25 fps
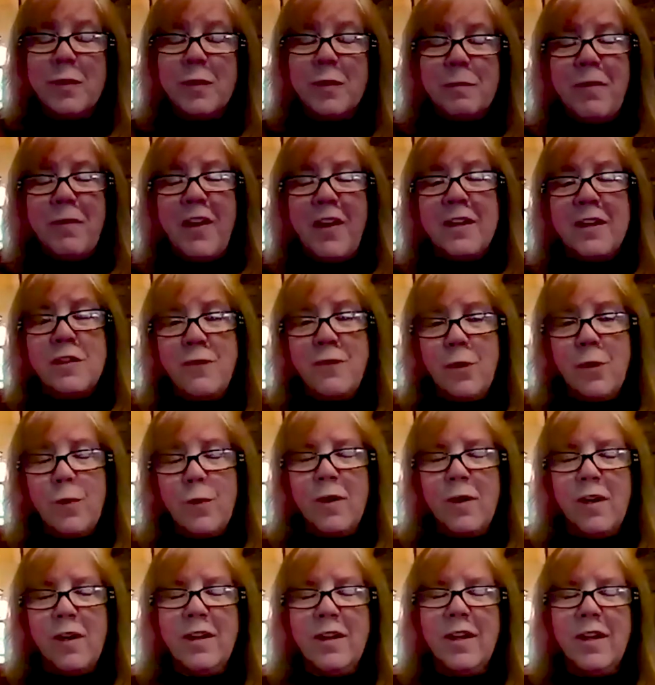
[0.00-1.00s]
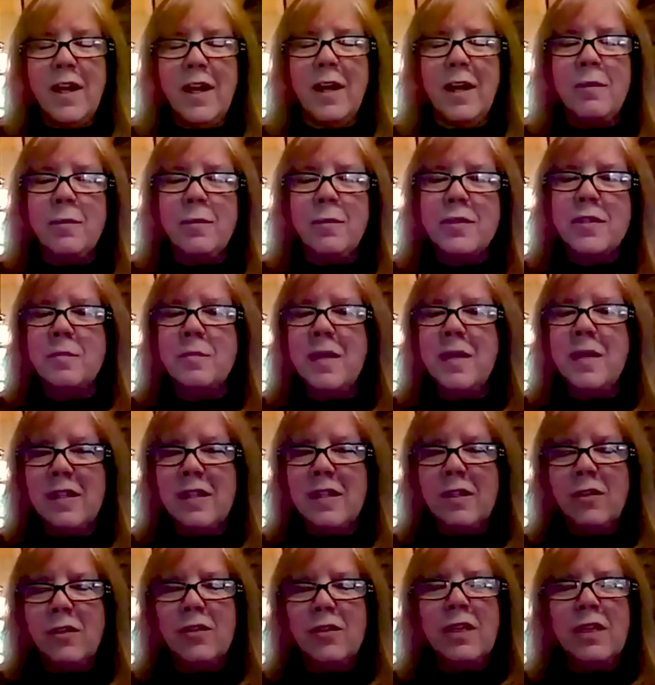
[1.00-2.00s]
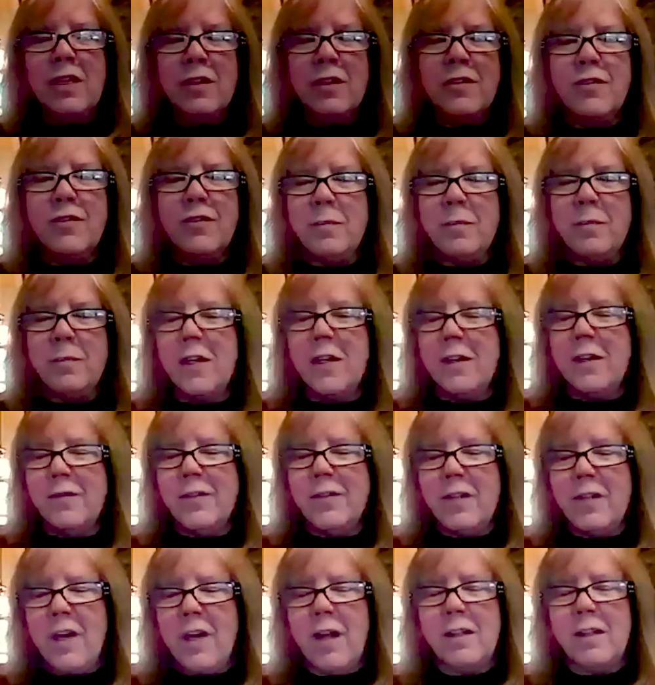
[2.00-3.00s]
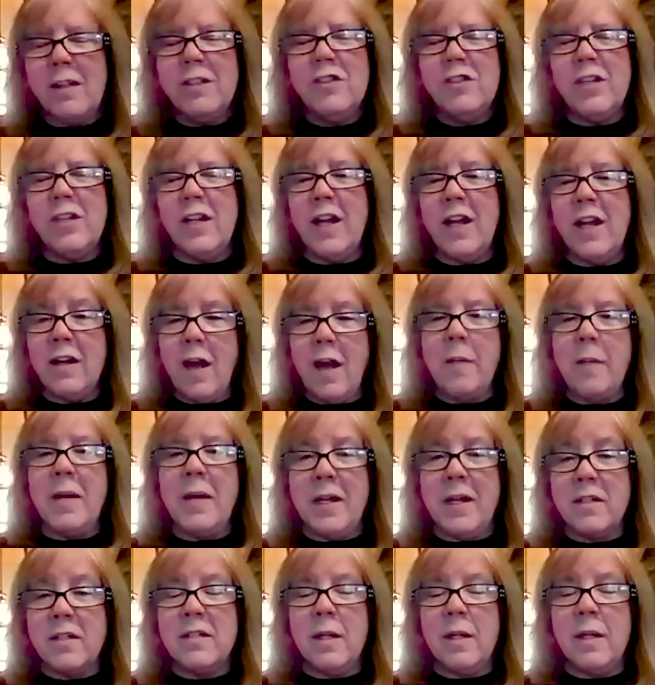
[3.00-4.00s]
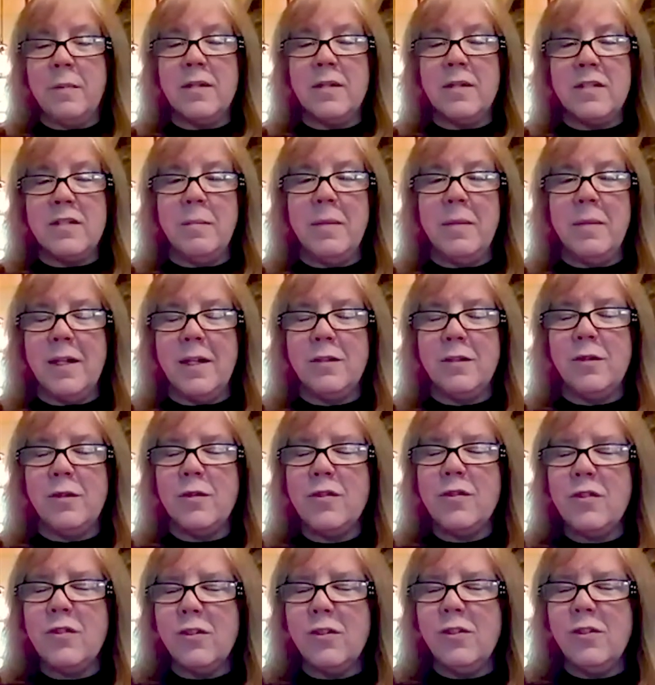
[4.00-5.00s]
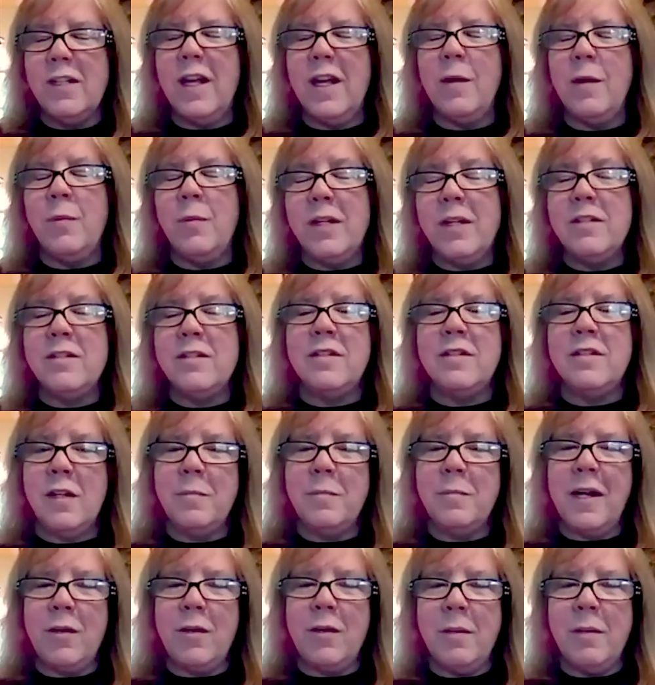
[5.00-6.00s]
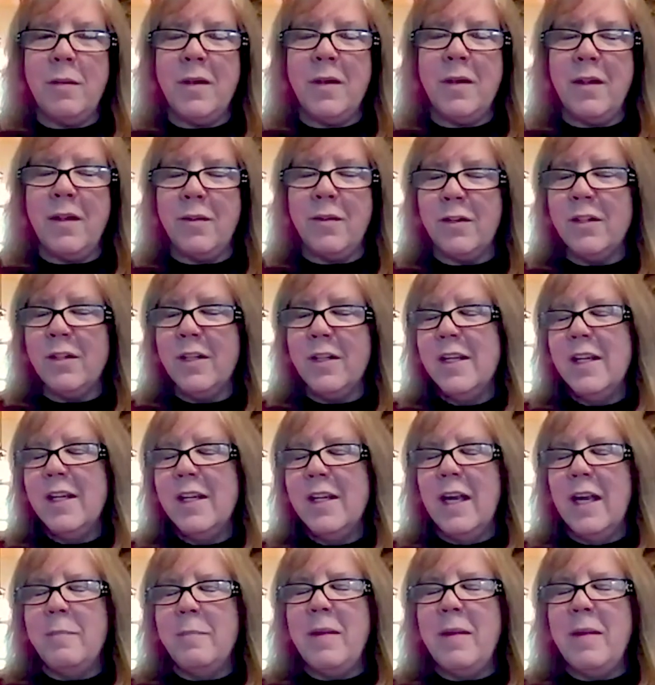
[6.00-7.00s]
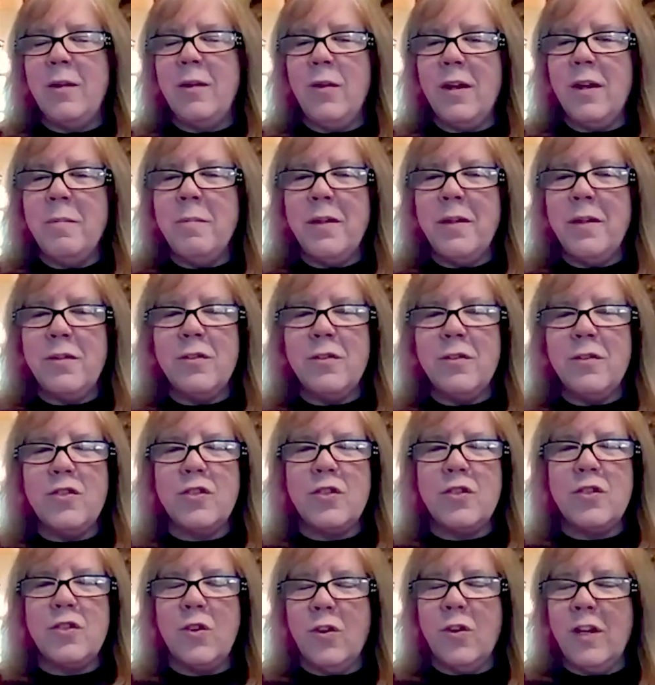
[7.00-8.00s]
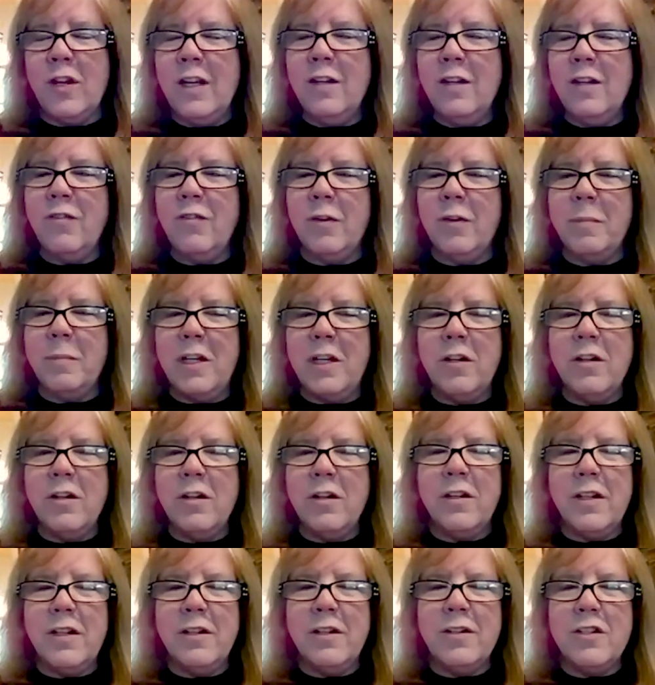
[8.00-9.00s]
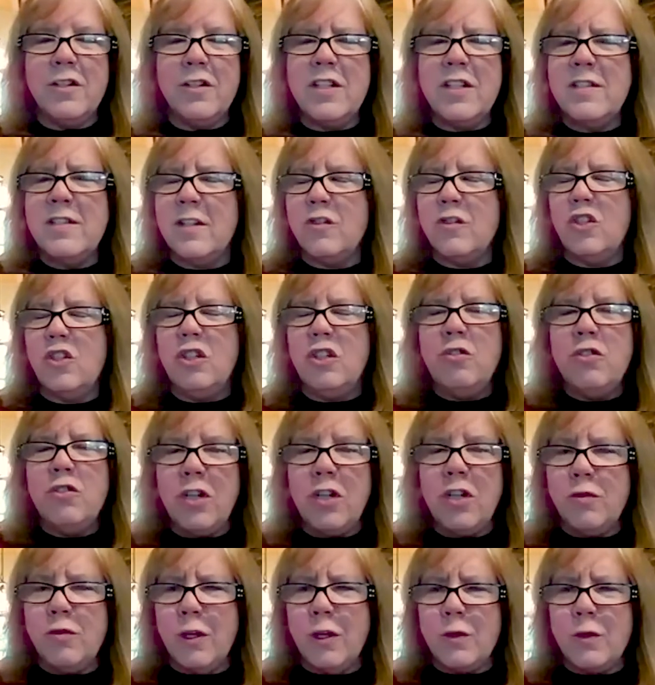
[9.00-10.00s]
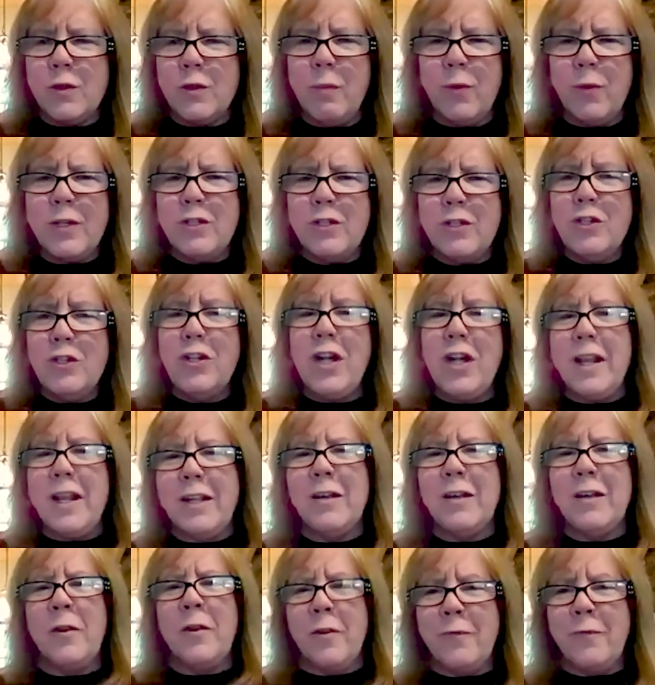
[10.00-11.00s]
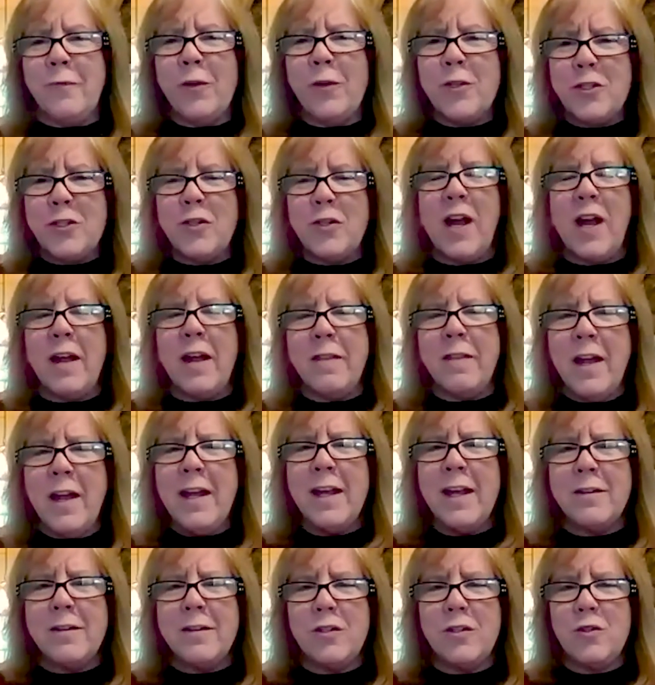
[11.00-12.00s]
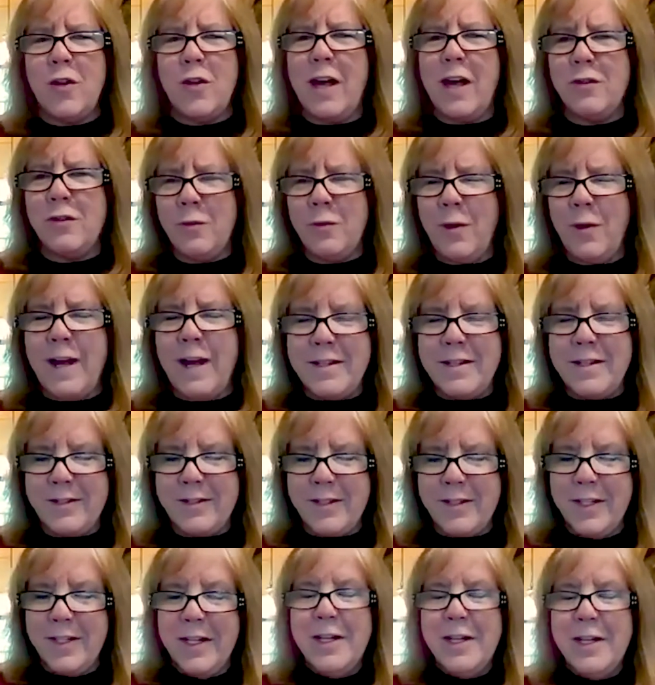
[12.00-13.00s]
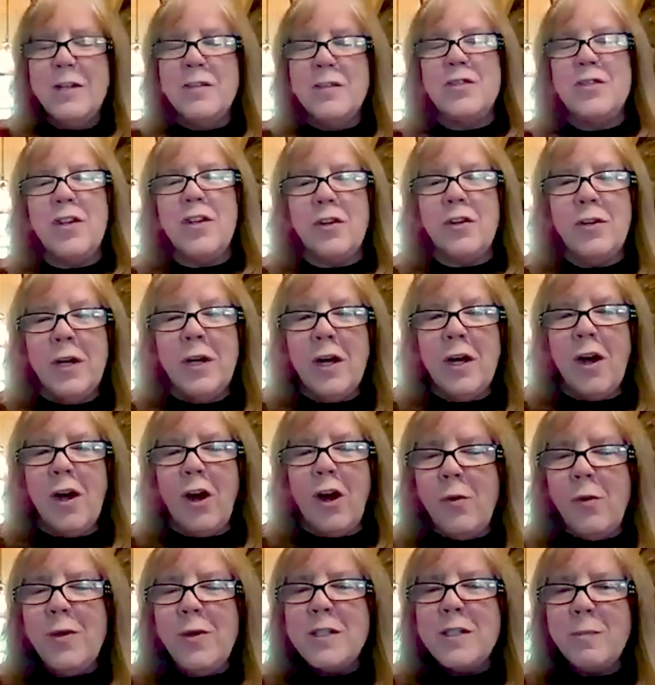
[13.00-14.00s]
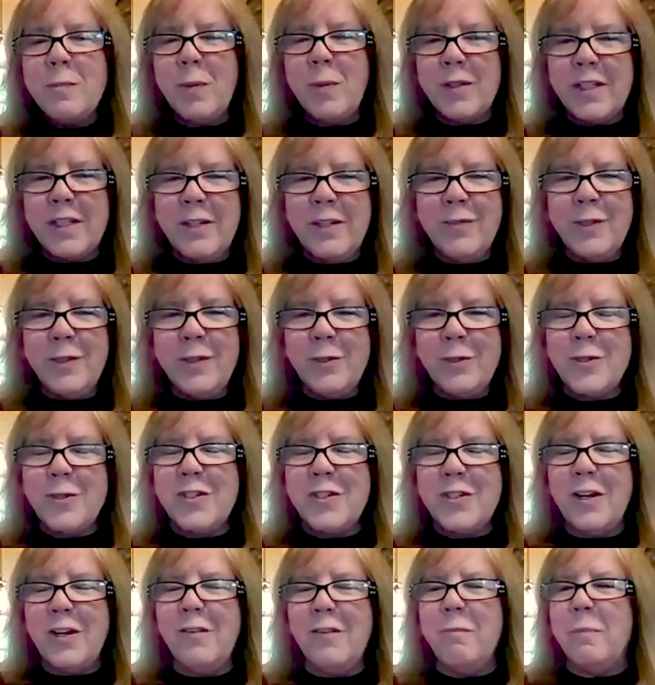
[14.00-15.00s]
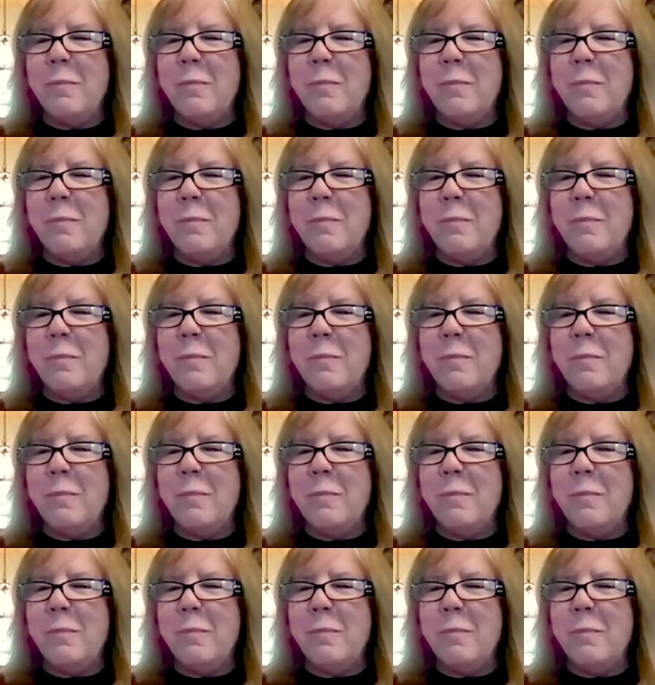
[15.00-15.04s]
fast forward, and I was in my senior year of college, and I got my acceptance to medical school, and I went to tell my grandmother, and my grandmother just grinned from ear to ear, and she says, you showed those boys. You got in on the first try, and they had to try twice. So always believe in yourself,